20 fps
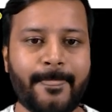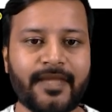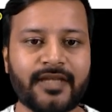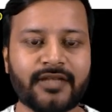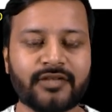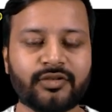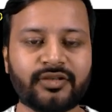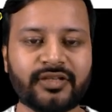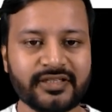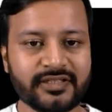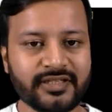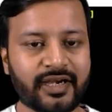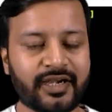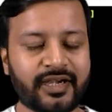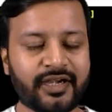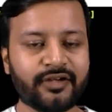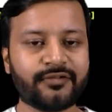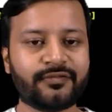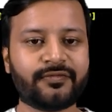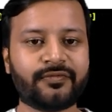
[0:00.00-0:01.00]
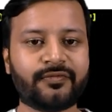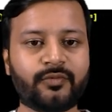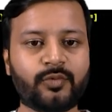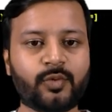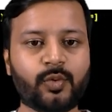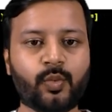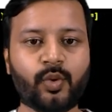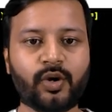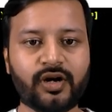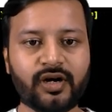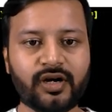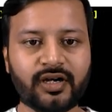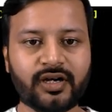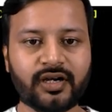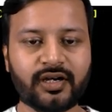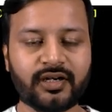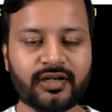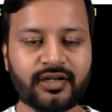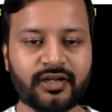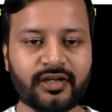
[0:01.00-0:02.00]
So this kind of
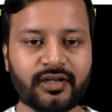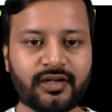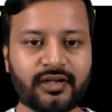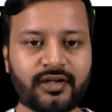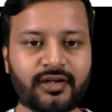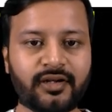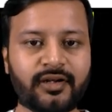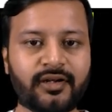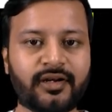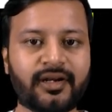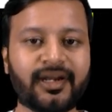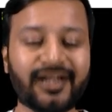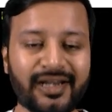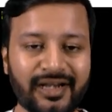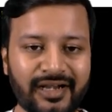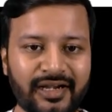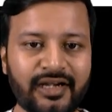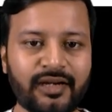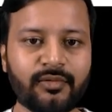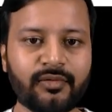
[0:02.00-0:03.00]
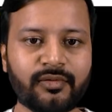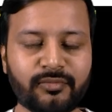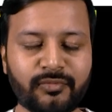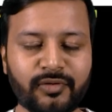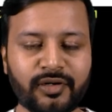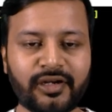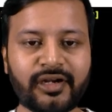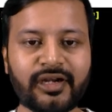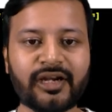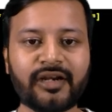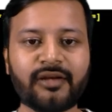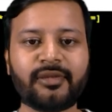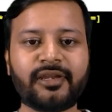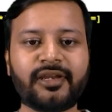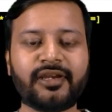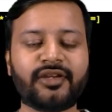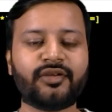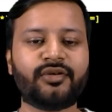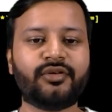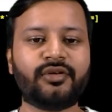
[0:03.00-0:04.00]
work literally
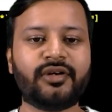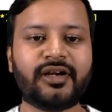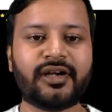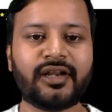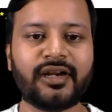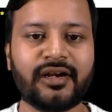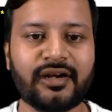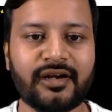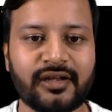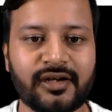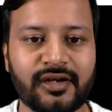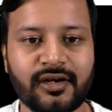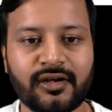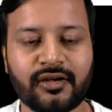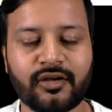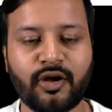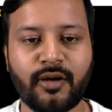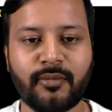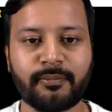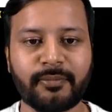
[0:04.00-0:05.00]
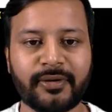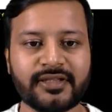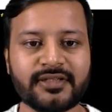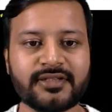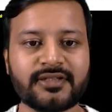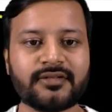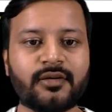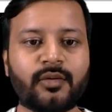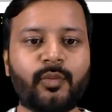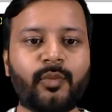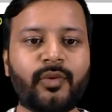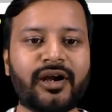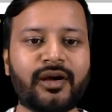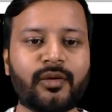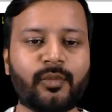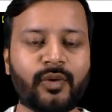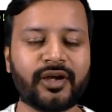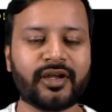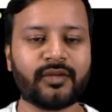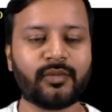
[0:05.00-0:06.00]
be little complex while
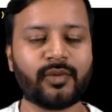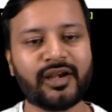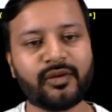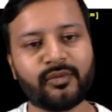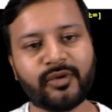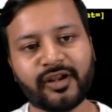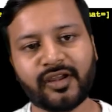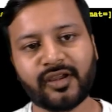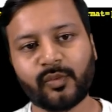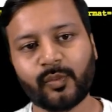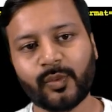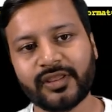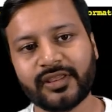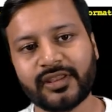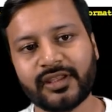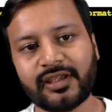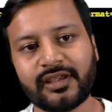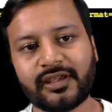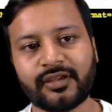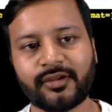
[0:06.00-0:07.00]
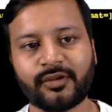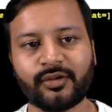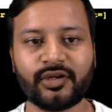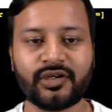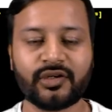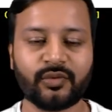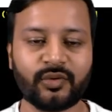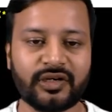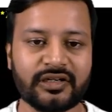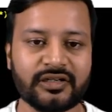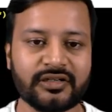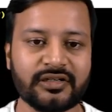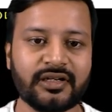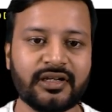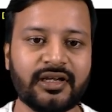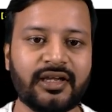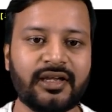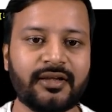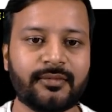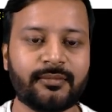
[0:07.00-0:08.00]
working with the union,
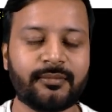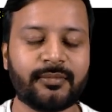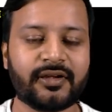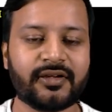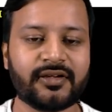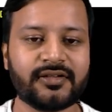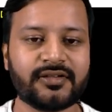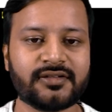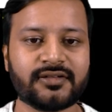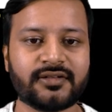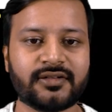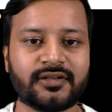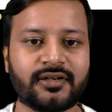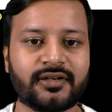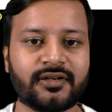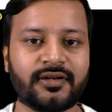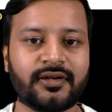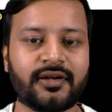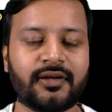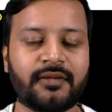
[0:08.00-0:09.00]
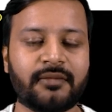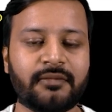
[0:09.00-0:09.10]
because your